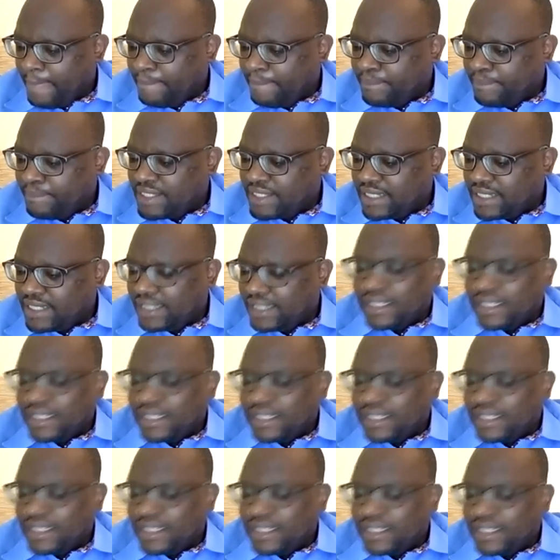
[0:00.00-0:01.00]

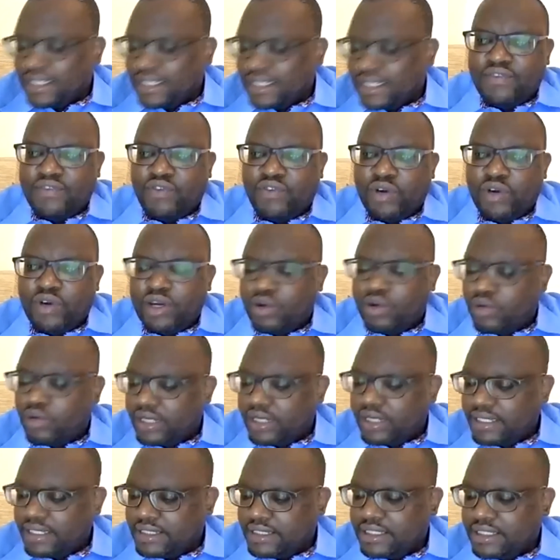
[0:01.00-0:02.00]
Certainly, the need for a
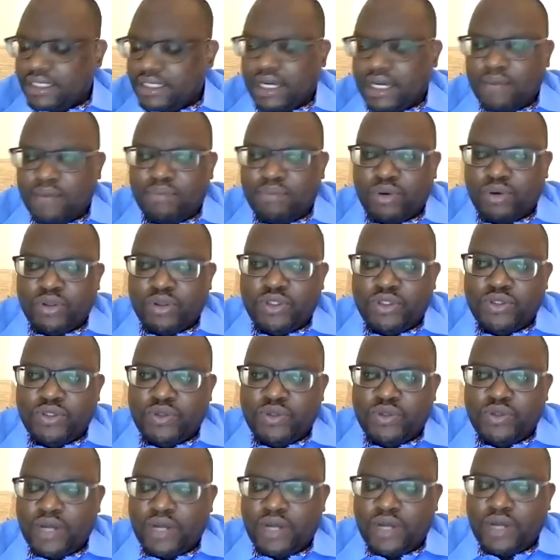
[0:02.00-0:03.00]
holistic approach
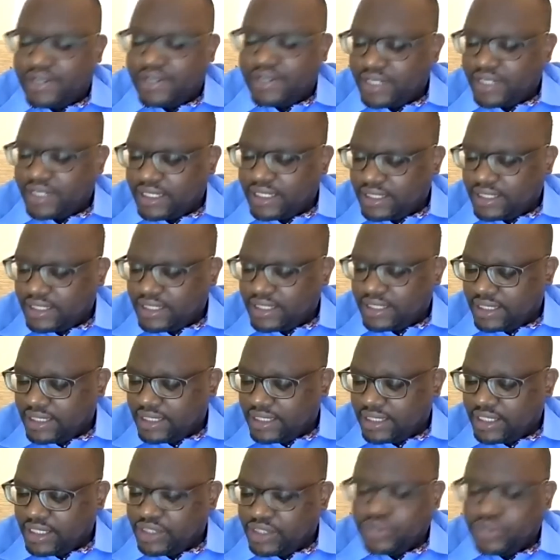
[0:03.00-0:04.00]
to addressing
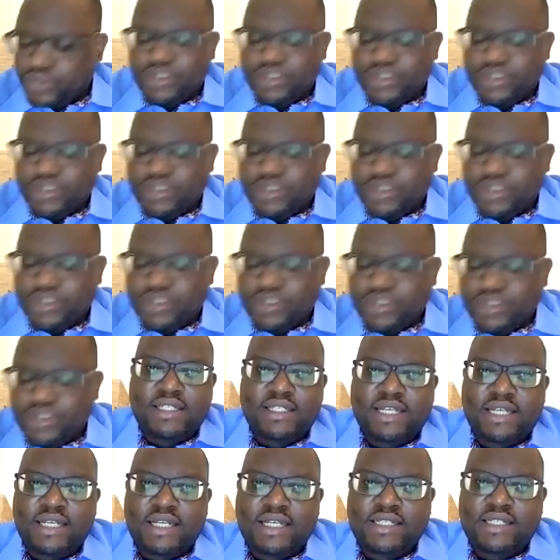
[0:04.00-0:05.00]
issues around
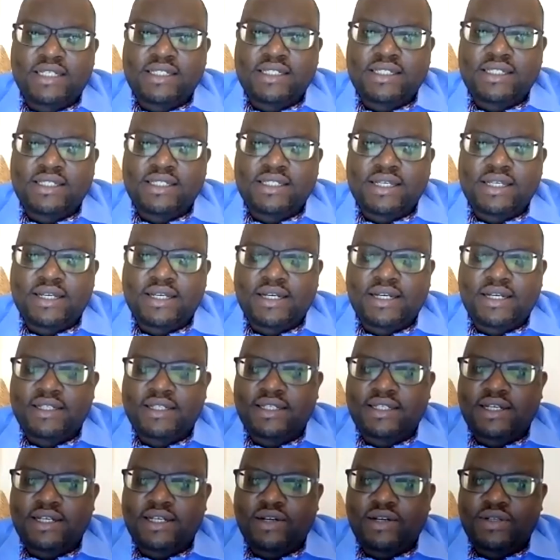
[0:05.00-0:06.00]
climate change is a
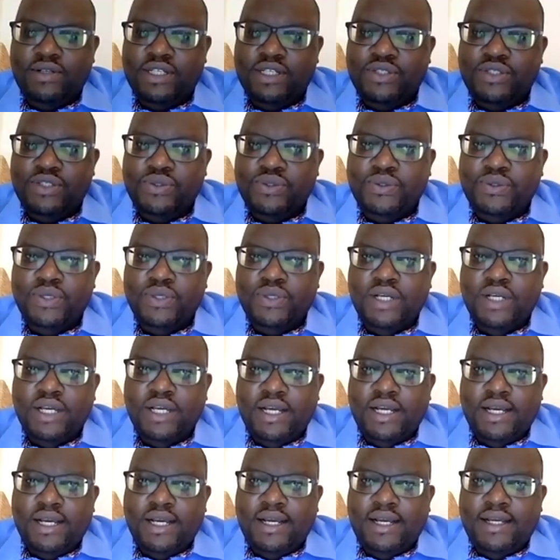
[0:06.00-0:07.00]
critical issue.
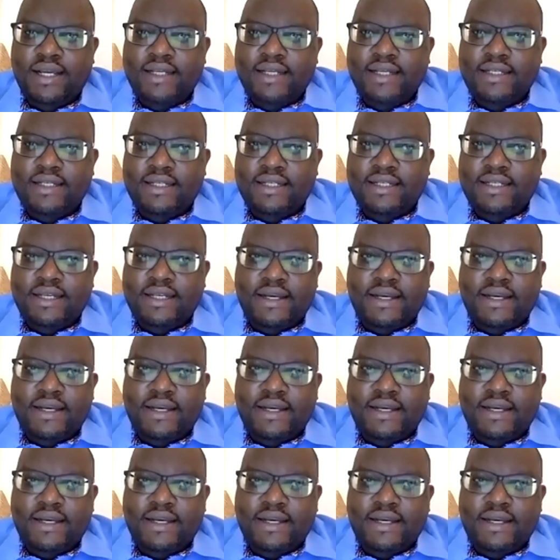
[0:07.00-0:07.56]
And